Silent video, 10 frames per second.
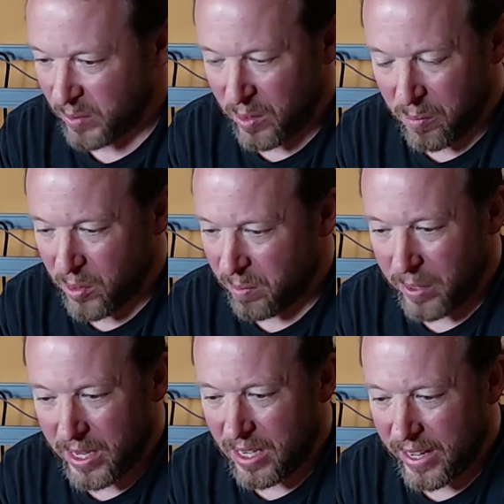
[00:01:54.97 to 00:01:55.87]
When you print
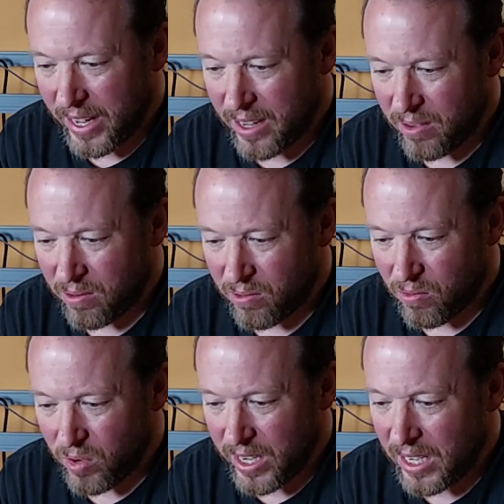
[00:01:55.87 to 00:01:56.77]
PLA, you
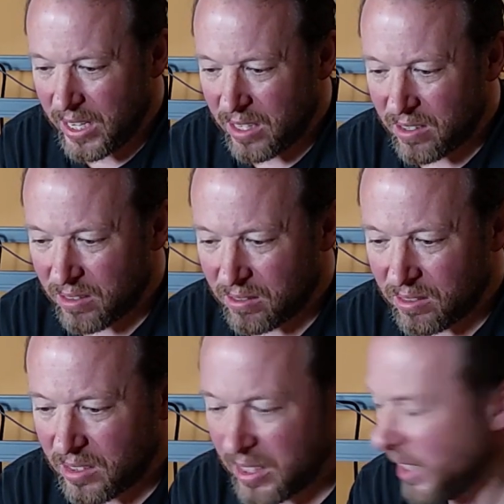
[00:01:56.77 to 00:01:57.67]
really
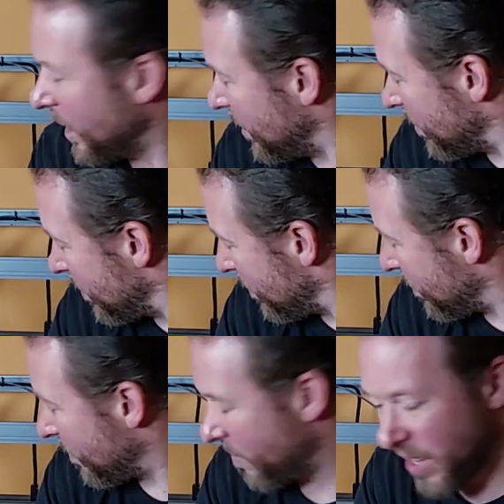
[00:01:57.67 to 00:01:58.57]
don't need
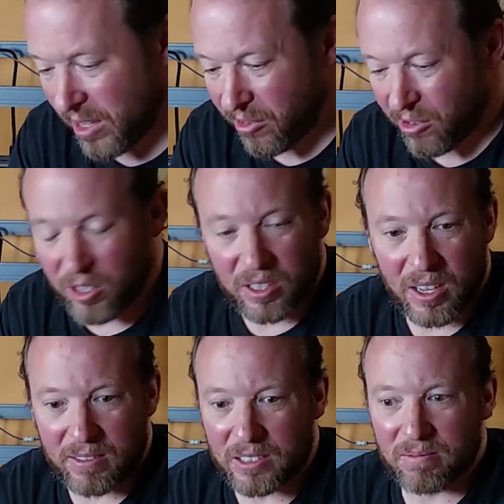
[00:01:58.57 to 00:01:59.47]
that front
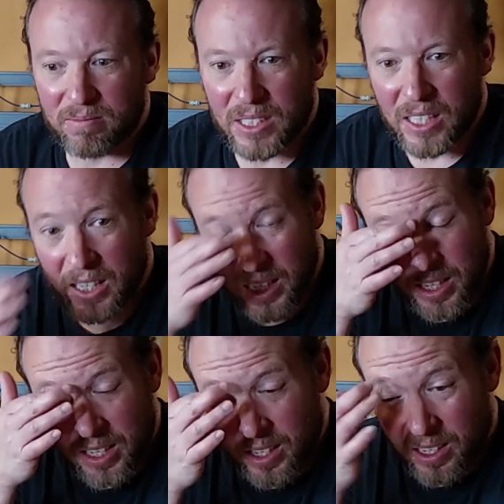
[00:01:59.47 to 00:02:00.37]
cover,
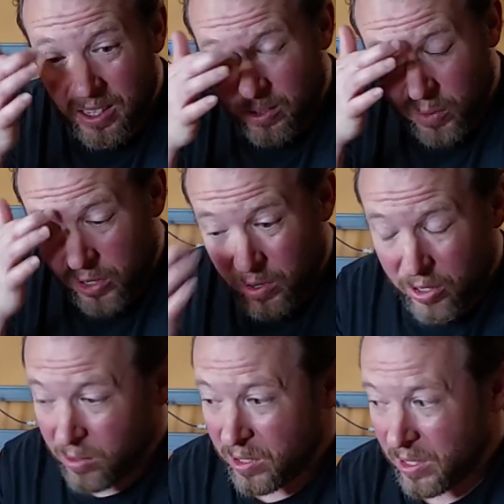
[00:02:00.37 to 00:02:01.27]
which
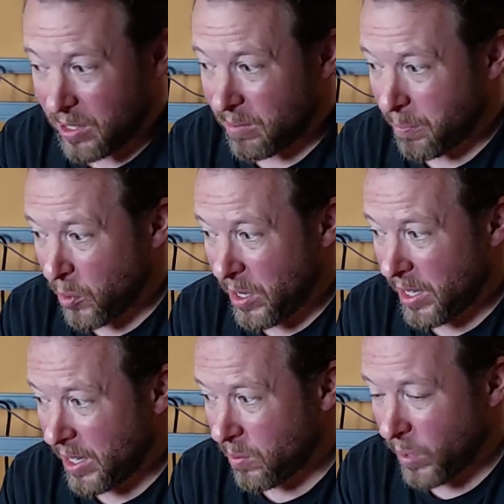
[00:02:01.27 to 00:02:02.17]
reduces the
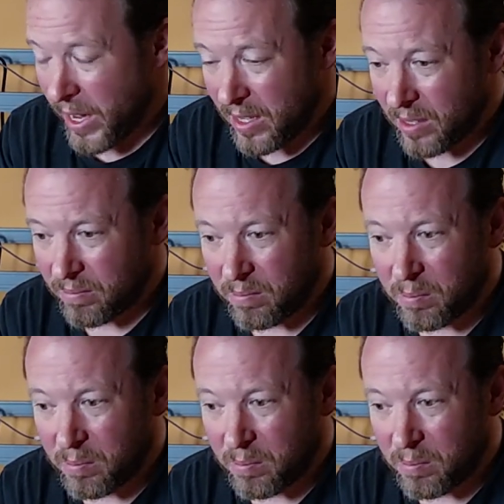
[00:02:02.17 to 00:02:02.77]
printhead weight